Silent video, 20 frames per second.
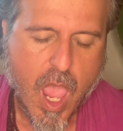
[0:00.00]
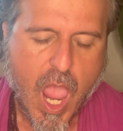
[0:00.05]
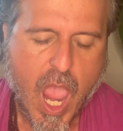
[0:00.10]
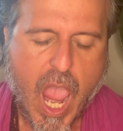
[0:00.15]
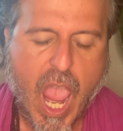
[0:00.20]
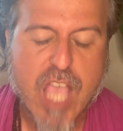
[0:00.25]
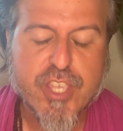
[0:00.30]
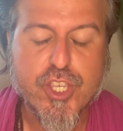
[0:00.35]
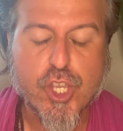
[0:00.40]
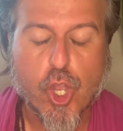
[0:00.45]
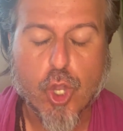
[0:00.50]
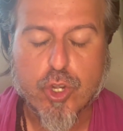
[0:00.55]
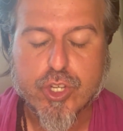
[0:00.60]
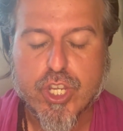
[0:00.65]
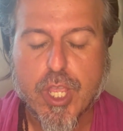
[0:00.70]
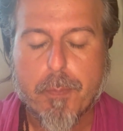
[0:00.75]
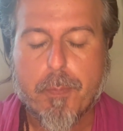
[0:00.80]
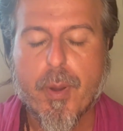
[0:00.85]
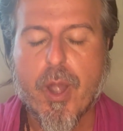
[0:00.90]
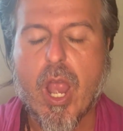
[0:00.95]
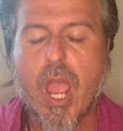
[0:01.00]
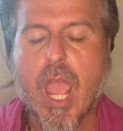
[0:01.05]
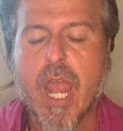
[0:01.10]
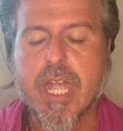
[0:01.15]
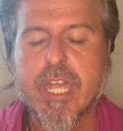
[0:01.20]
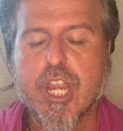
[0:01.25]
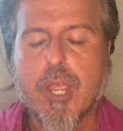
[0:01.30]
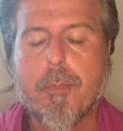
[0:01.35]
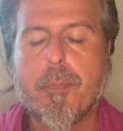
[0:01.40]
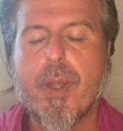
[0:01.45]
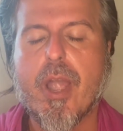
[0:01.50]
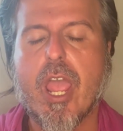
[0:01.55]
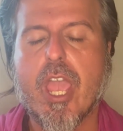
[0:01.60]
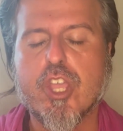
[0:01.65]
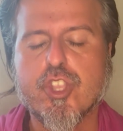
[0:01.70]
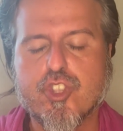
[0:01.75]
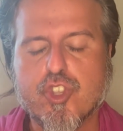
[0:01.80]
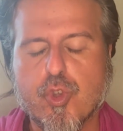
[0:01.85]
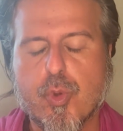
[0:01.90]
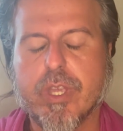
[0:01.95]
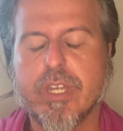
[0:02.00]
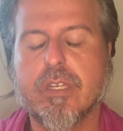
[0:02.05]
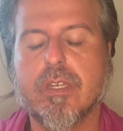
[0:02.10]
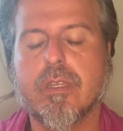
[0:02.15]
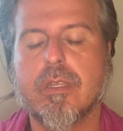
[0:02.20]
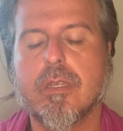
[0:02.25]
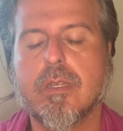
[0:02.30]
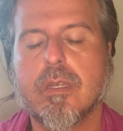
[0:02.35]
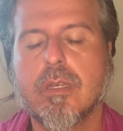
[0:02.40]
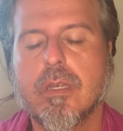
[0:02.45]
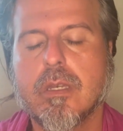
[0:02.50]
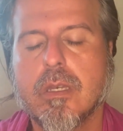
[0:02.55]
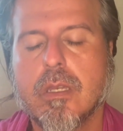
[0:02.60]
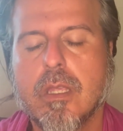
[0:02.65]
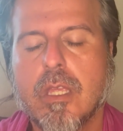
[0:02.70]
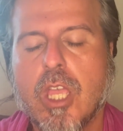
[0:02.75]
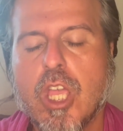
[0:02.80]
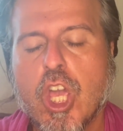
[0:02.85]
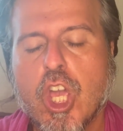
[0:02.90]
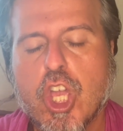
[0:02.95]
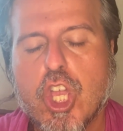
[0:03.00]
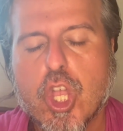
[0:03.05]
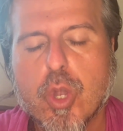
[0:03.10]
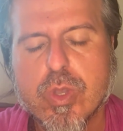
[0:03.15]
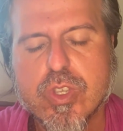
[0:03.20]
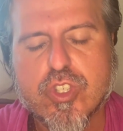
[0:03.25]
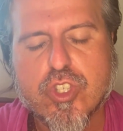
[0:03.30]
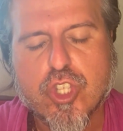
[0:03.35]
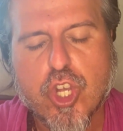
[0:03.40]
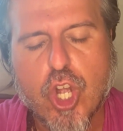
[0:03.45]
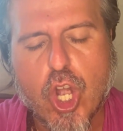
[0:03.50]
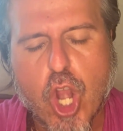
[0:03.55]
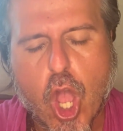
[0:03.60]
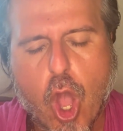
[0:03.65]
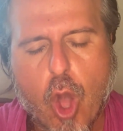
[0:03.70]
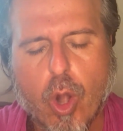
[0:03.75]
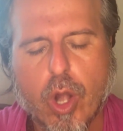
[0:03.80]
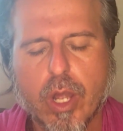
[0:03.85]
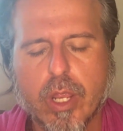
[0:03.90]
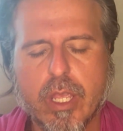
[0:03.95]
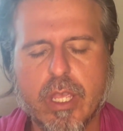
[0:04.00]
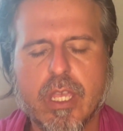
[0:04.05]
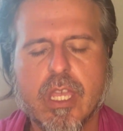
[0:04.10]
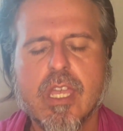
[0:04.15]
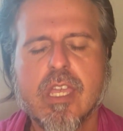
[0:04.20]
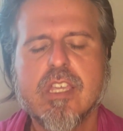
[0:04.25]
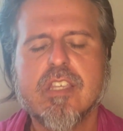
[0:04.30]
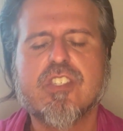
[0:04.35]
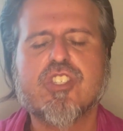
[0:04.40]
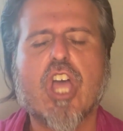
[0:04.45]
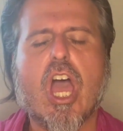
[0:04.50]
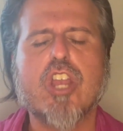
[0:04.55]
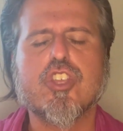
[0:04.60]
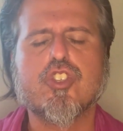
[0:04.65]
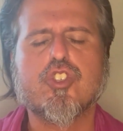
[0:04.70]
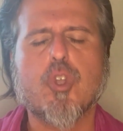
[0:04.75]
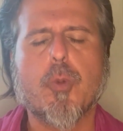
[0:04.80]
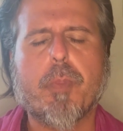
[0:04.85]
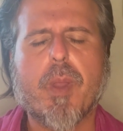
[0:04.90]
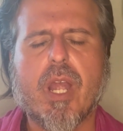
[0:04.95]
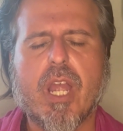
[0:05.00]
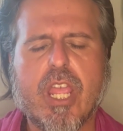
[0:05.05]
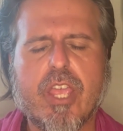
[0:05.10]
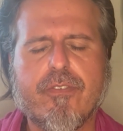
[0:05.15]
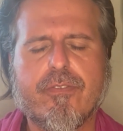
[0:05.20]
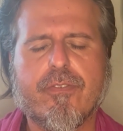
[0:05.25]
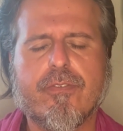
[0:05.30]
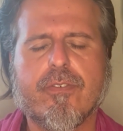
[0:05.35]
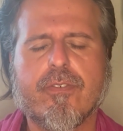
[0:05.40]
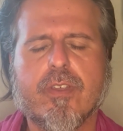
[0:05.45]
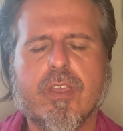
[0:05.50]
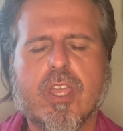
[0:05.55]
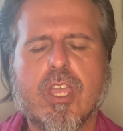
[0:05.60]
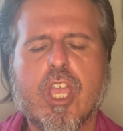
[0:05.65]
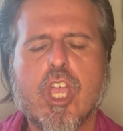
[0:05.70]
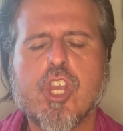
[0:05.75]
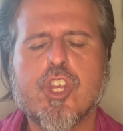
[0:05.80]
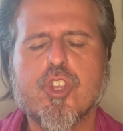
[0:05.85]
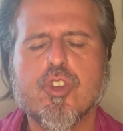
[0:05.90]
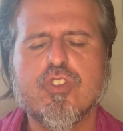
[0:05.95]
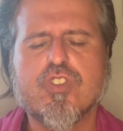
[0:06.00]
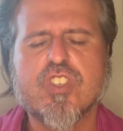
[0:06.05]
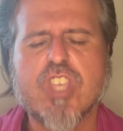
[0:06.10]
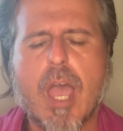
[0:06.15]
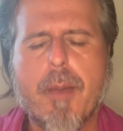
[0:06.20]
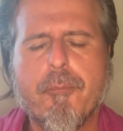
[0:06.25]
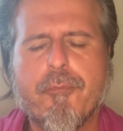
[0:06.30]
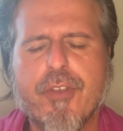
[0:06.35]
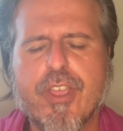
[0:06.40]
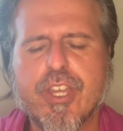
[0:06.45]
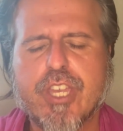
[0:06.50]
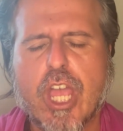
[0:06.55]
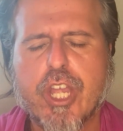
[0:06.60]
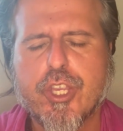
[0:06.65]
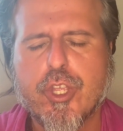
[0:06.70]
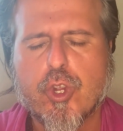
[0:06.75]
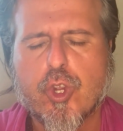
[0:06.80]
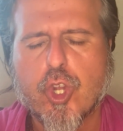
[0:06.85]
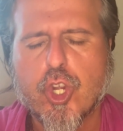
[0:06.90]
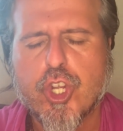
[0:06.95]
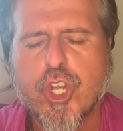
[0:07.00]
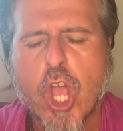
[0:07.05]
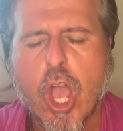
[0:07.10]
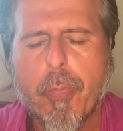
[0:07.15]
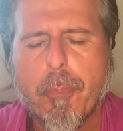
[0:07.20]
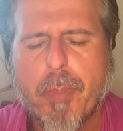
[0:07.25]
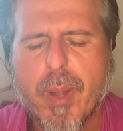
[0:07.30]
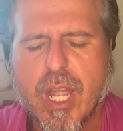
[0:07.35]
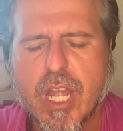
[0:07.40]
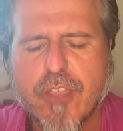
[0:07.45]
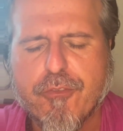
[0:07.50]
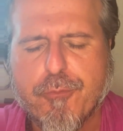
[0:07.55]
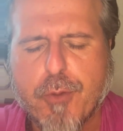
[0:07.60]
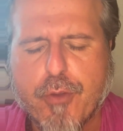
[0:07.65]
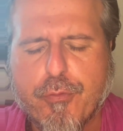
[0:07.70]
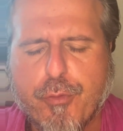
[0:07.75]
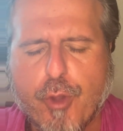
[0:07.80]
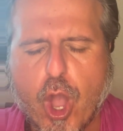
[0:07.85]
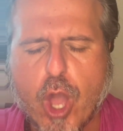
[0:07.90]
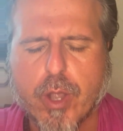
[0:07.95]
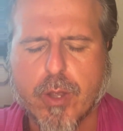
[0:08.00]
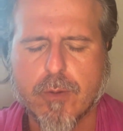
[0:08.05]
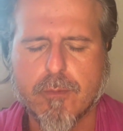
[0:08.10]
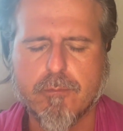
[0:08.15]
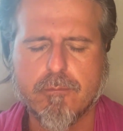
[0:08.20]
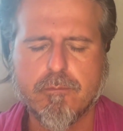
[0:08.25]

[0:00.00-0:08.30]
As you go deeper and deeper into it, you slowly start to believe into something that you could not believe before.